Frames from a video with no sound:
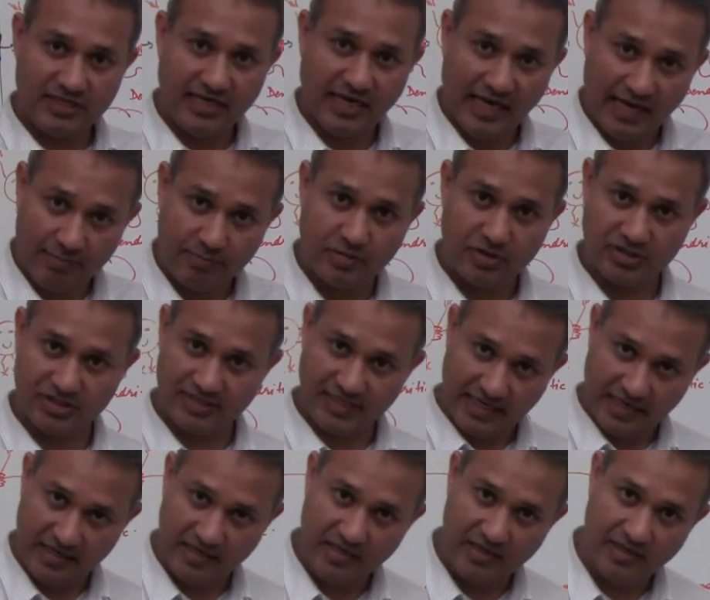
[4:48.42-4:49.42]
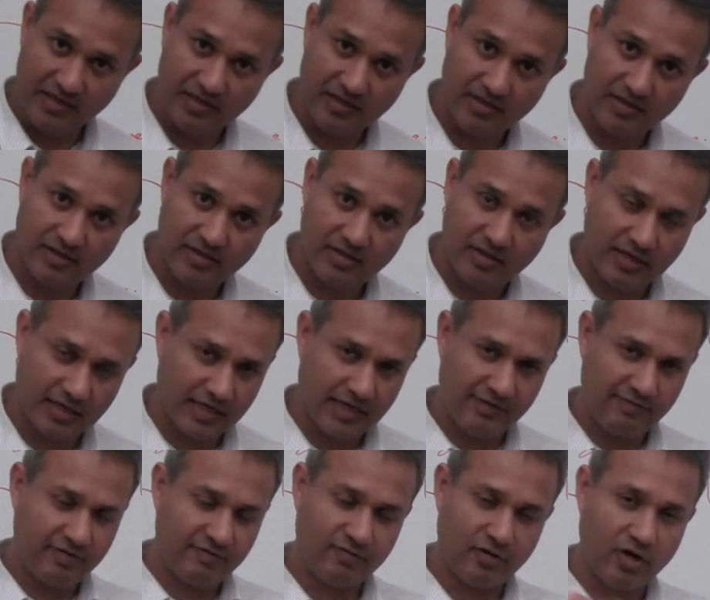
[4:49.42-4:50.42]
T helper cell.
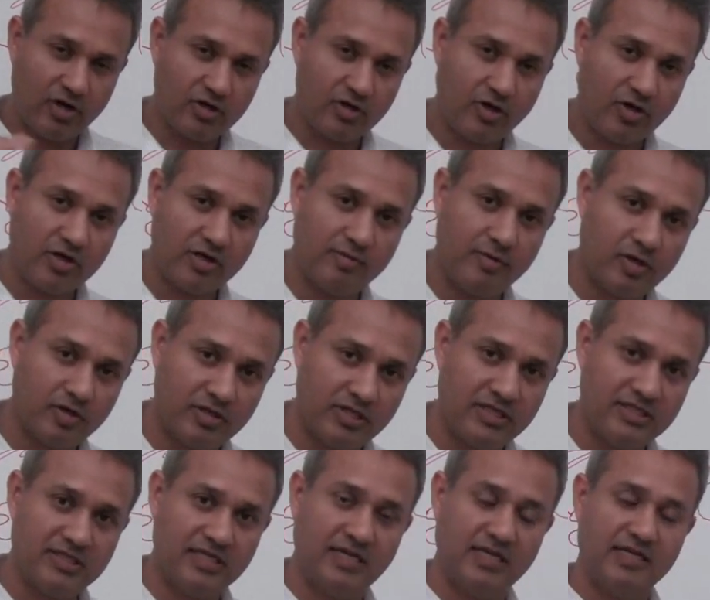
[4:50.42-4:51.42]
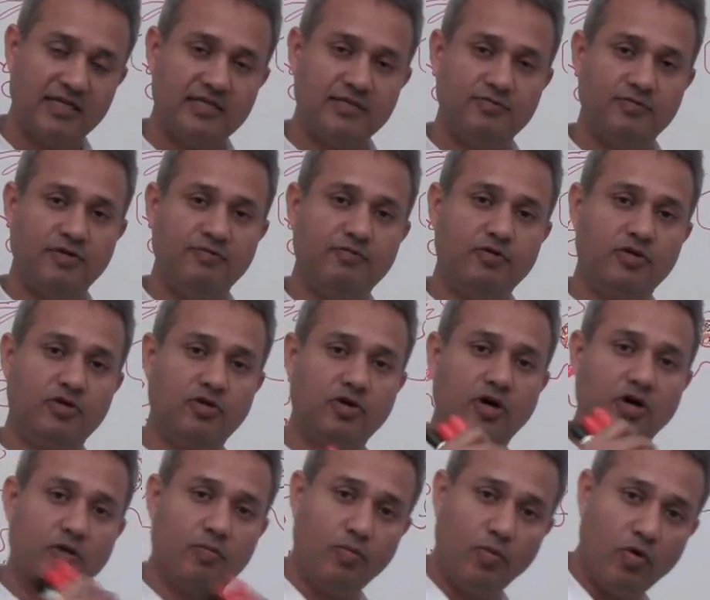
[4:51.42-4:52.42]
Again, we have not talked about these cells. We would
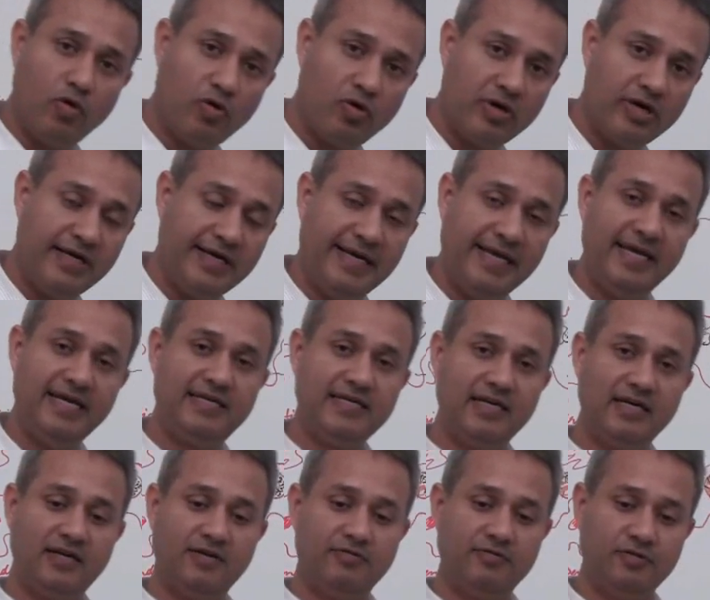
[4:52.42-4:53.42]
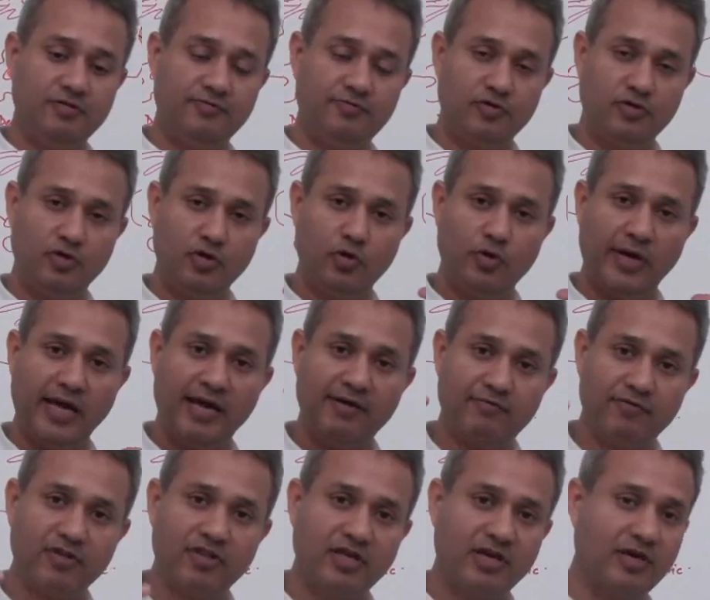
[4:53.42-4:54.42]
talk more in detail. You would know
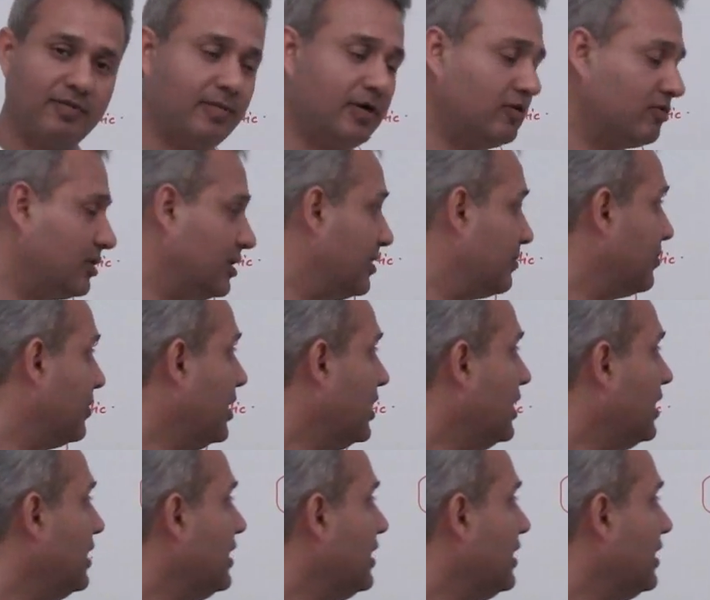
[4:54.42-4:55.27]
everything about them.